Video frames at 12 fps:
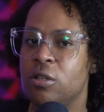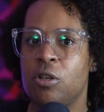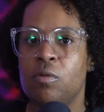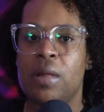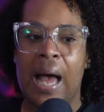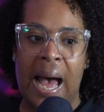
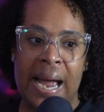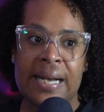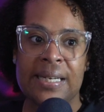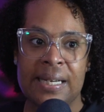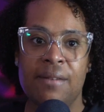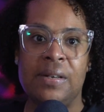So the
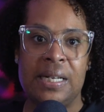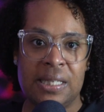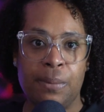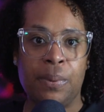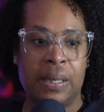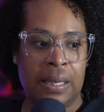idea of
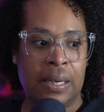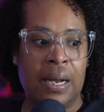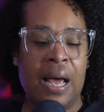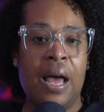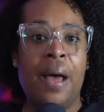discipline,